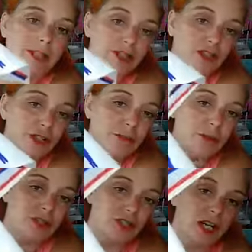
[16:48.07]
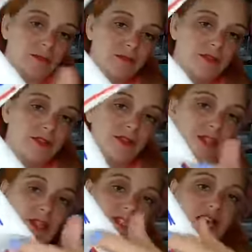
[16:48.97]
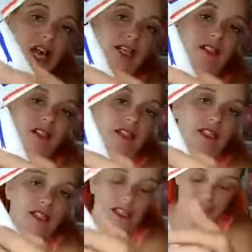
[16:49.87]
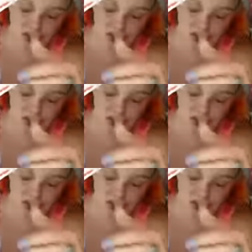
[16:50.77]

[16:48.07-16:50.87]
sure you push it up so that it's not catching a